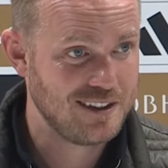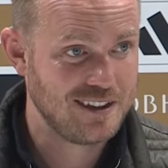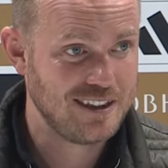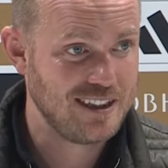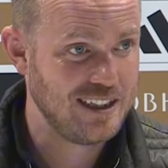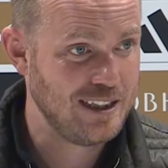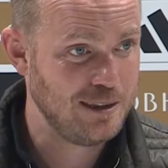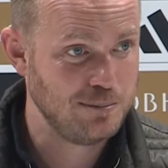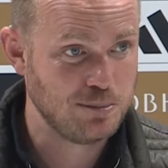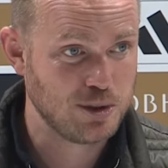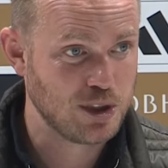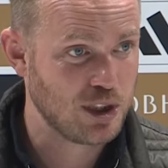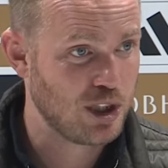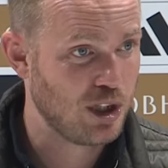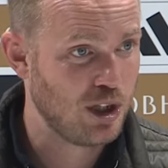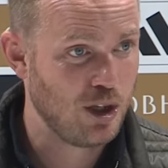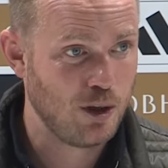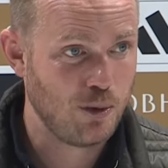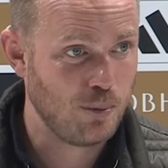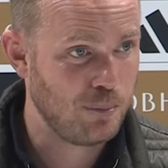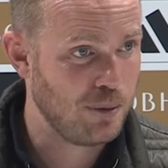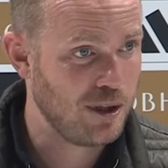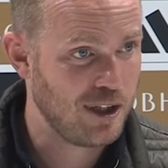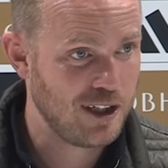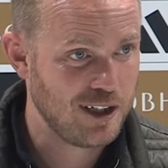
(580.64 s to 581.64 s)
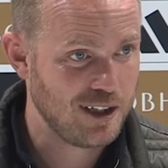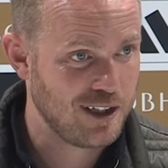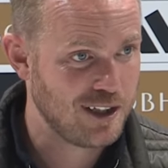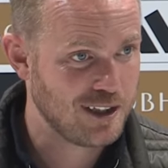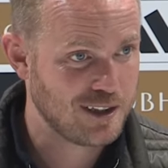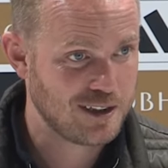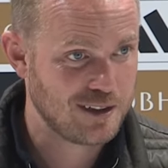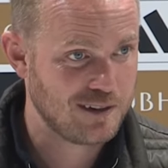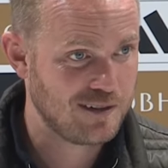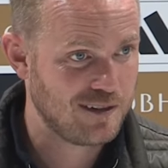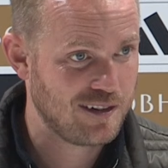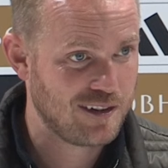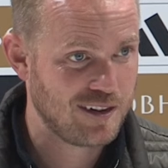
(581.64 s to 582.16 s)
teams globally that
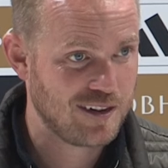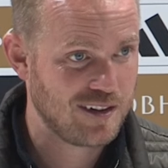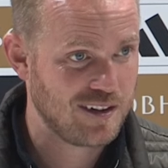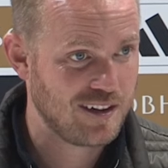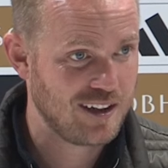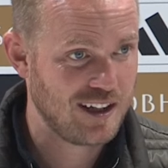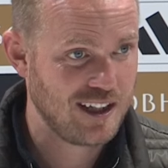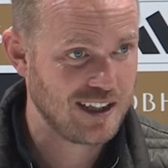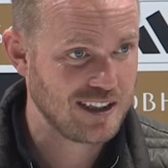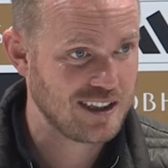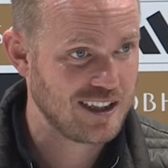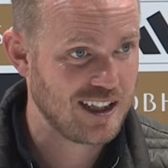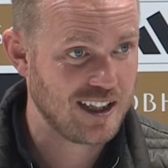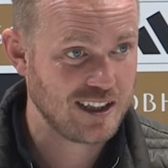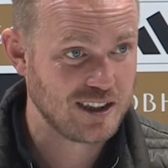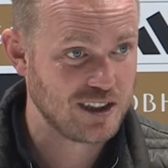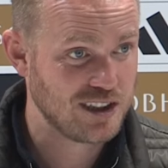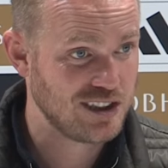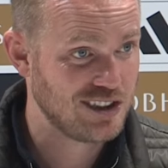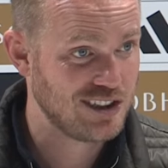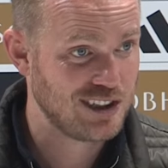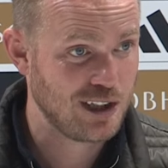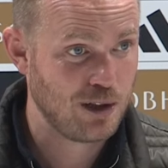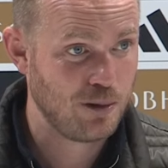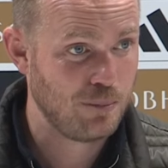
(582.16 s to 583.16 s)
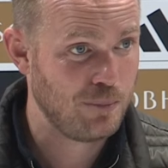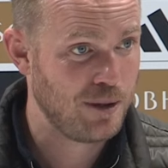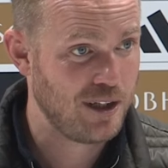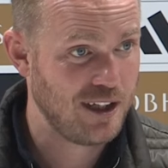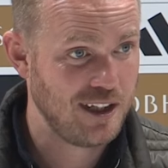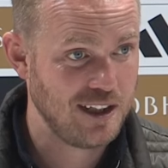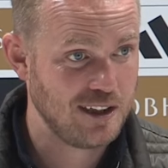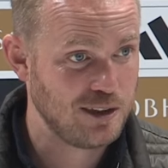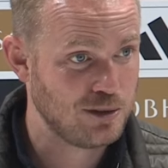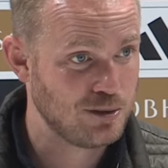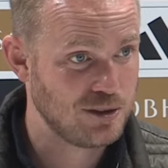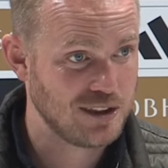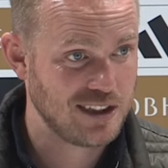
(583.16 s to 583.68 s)
has had so
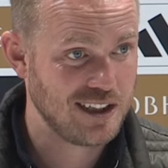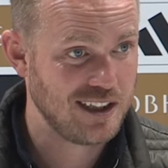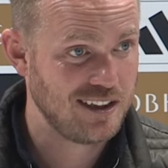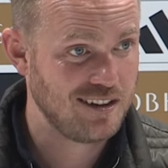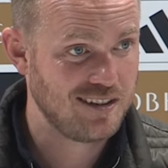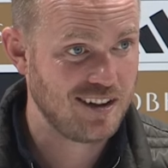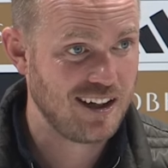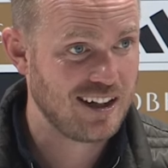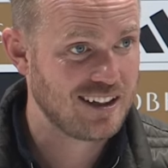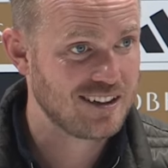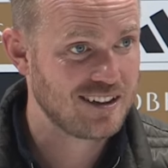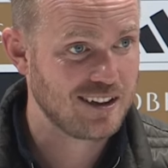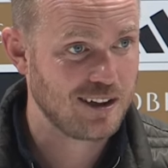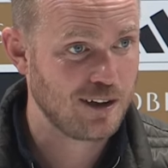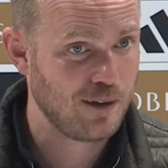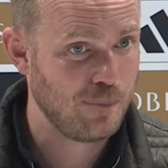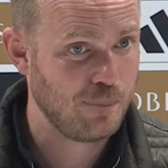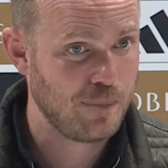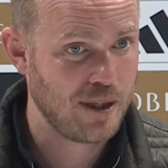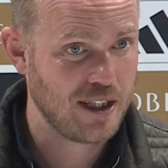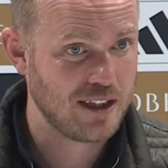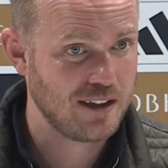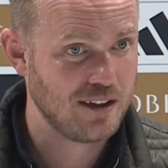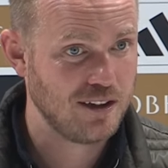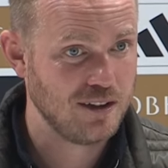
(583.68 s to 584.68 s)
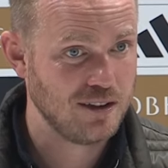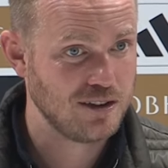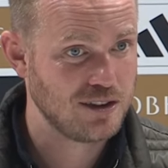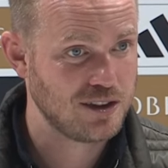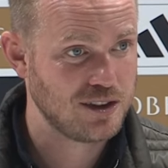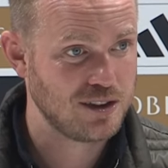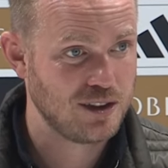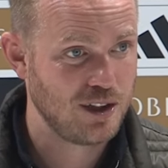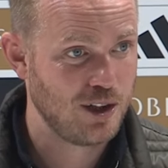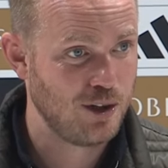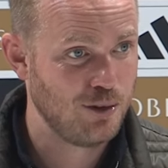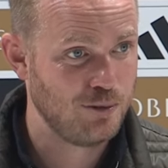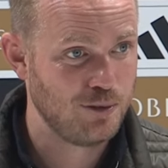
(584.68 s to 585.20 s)
many interesting tactical
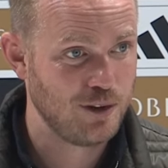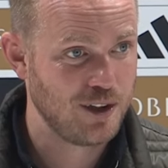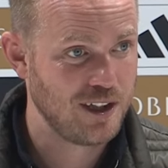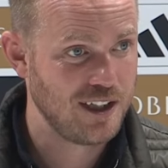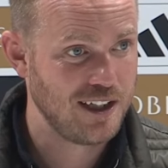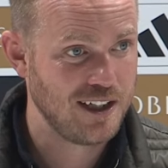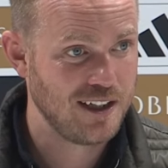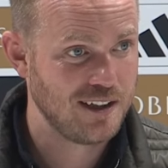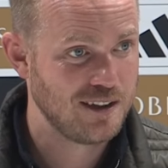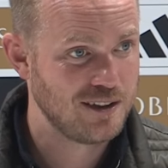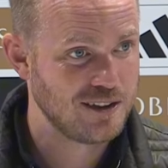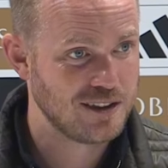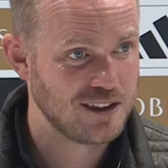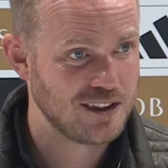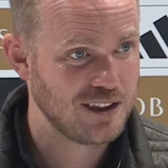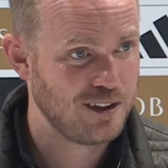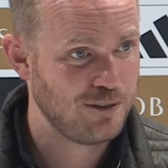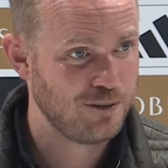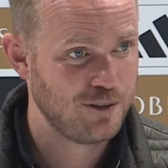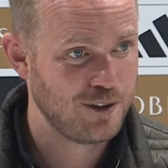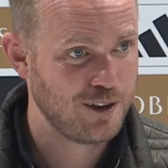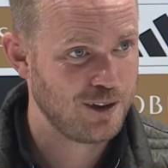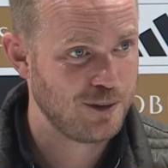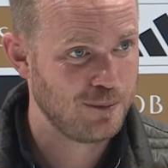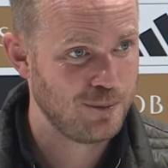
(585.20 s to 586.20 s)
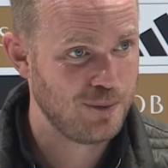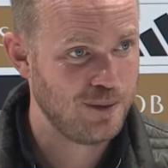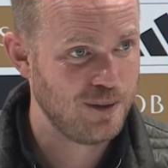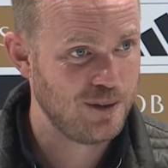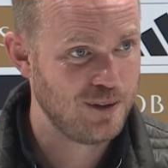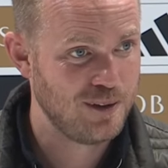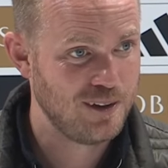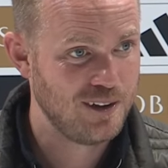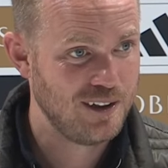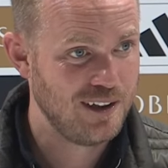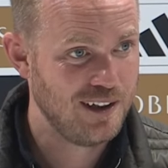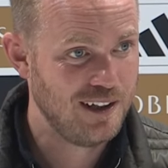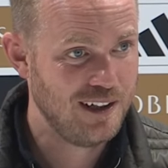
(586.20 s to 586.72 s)
battles over the years. I think
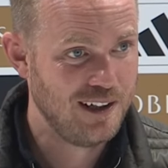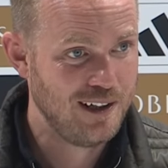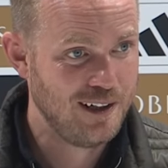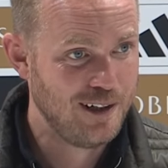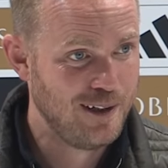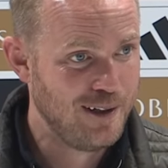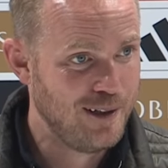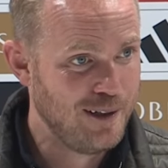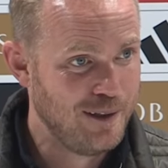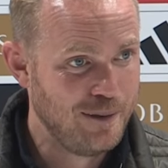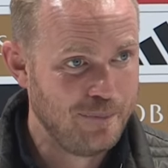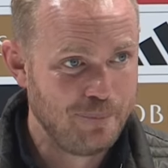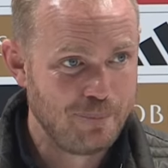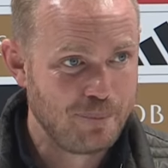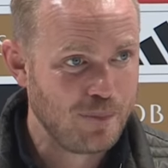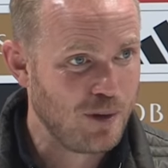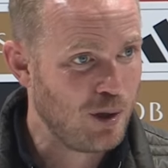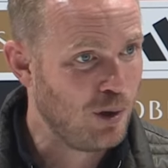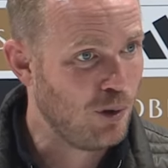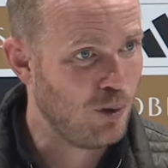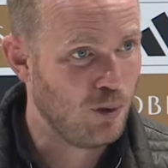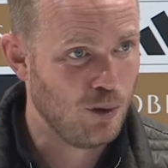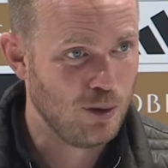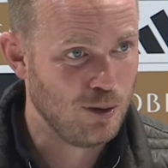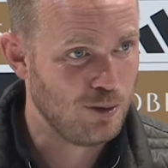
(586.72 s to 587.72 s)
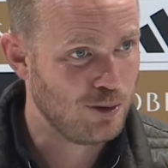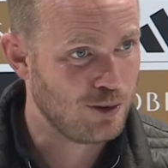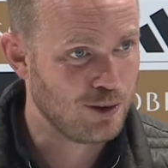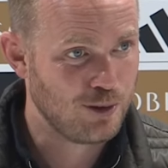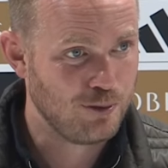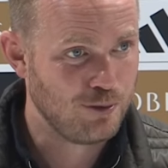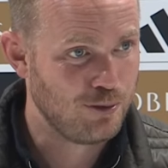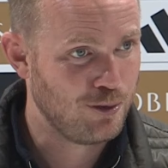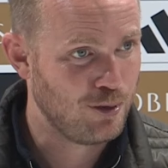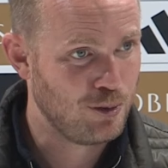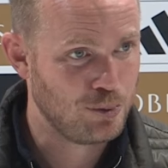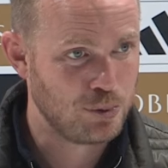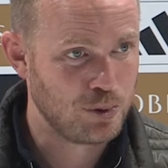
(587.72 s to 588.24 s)
we're all
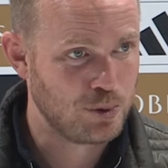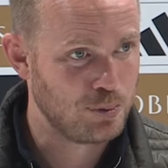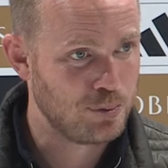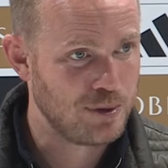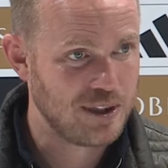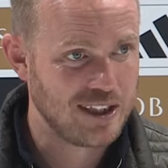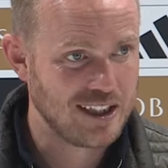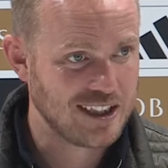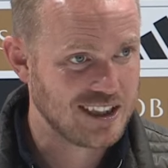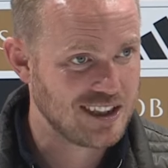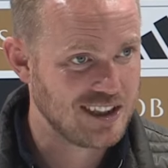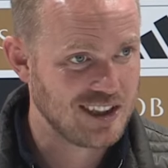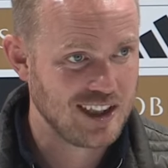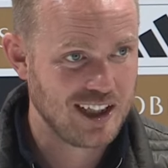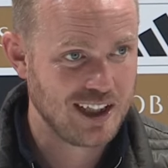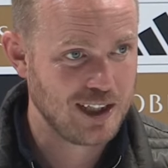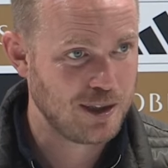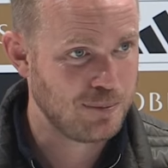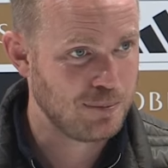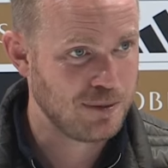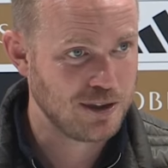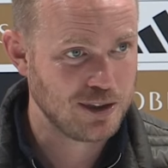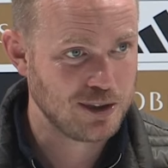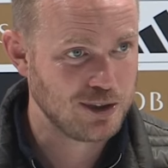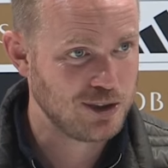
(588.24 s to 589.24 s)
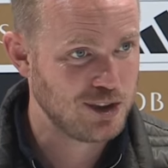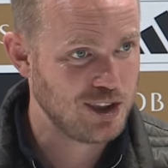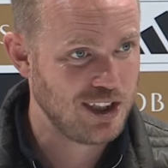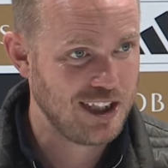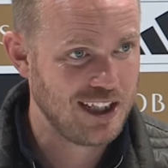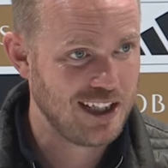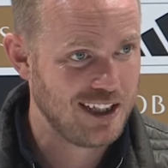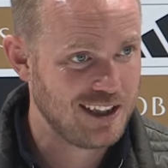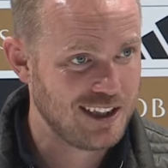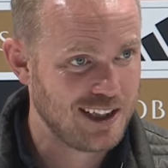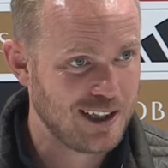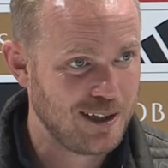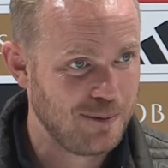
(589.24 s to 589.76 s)
looking forward with excitement to see
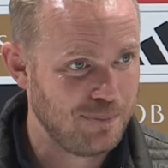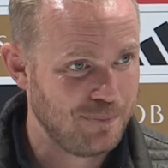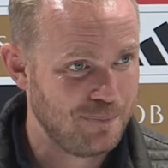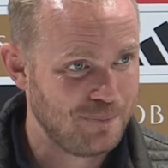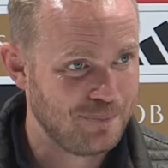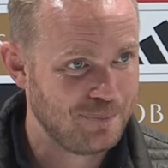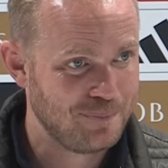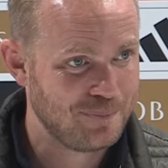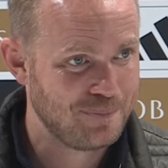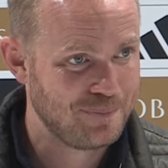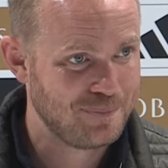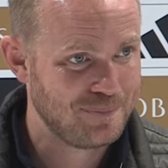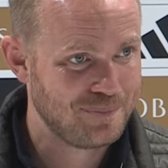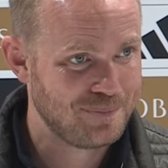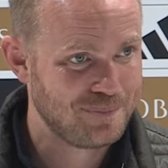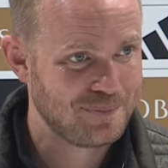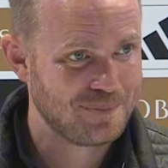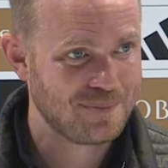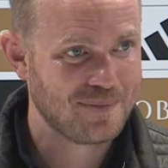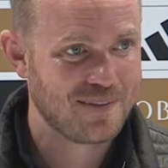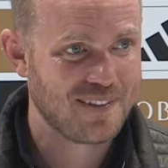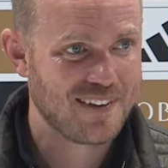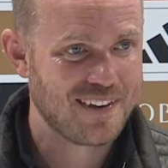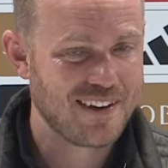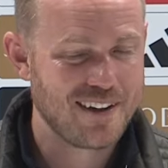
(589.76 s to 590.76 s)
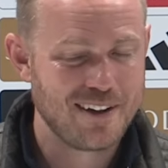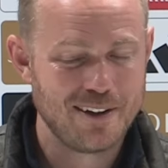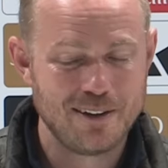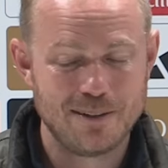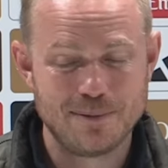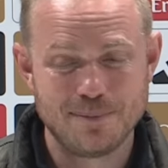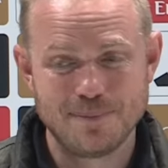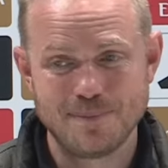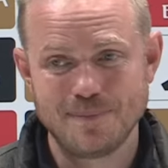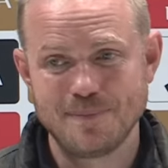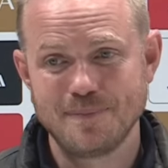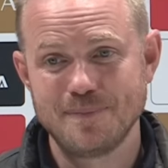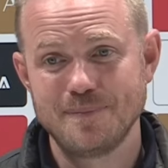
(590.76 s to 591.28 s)
that game.
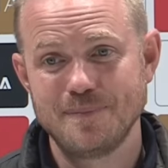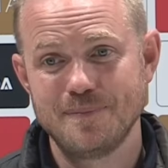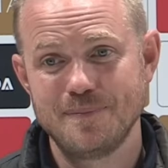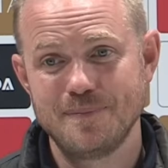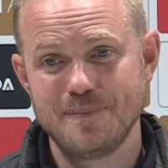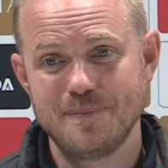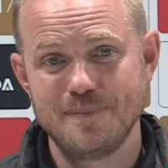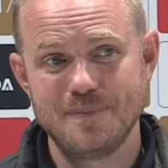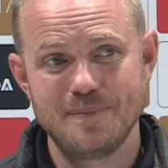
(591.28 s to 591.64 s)
Should